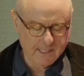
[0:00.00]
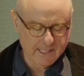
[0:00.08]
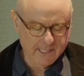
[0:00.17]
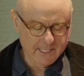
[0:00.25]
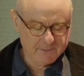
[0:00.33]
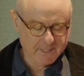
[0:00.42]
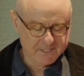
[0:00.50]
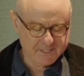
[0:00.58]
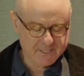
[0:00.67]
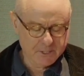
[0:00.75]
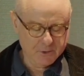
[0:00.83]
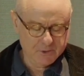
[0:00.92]
As much as
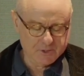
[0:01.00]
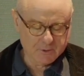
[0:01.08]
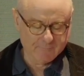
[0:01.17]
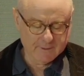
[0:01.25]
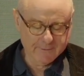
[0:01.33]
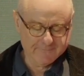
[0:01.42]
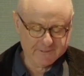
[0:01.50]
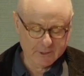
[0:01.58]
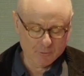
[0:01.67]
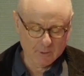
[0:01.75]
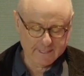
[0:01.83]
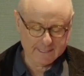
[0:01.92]
the use of left
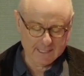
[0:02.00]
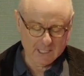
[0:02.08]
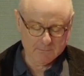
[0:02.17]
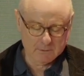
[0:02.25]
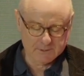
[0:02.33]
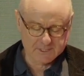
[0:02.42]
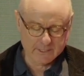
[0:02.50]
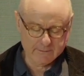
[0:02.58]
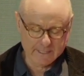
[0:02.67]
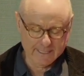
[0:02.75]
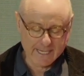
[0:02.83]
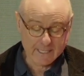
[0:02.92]
and right labels are
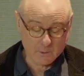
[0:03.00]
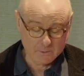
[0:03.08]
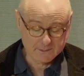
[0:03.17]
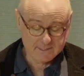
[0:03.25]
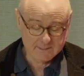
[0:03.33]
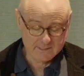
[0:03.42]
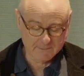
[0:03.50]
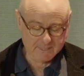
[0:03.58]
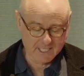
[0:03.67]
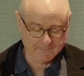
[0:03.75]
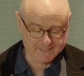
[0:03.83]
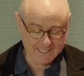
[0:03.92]
inadequate and
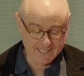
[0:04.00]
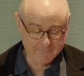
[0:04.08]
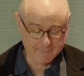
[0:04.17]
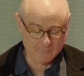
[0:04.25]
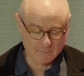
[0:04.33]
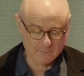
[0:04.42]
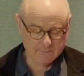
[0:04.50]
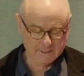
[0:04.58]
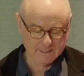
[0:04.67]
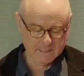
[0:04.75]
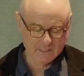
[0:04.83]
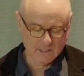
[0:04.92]
perhaps harmful,
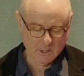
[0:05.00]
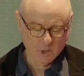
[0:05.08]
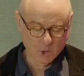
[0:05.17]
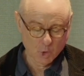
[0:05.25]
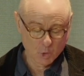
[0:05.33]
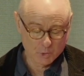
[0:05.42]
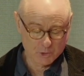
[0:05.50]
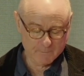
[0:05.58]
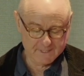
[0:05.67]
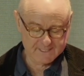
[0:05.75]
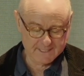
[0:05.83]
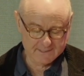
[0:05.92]
Horne could
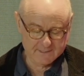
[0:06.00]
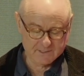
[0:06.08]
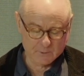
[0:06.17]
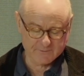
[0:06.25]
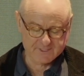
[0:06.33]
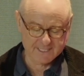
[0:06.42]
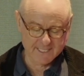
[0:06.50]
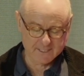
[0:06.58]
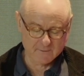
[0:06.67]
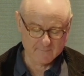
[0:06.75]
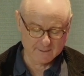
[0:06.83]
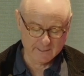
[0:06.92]
be said to have started
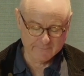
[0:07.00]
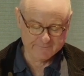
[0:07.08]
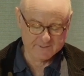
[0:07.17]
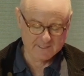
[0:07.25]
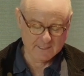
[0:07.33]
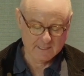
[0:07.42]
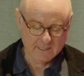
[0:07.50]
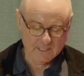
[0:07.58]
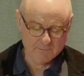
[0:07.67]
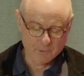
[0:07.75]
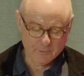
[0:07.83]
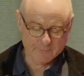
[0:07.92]
on the left,
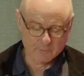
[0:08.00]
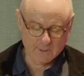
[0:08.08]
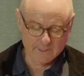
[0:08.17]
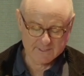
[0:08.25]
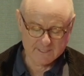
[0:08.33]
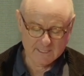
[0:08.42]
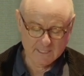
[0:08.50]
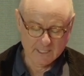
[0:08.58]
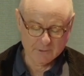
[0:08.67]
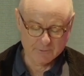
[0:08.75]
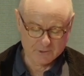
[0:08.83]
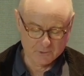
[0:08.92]
moved right
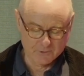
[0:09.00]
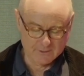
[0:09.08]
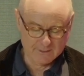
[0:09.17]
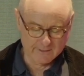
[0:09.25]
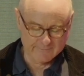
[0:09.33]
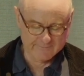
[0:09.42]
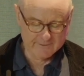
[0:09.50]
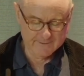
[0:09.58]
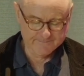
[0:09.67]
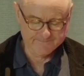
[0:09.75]
and returned left.